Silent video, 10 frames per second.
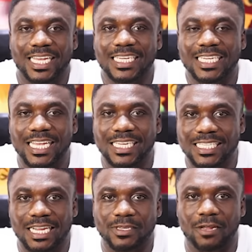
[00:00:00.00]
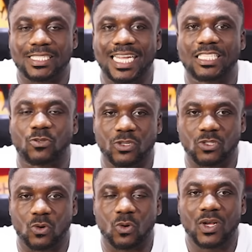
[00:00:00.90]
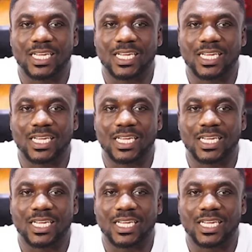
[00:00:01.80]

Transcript: na yen nam site we so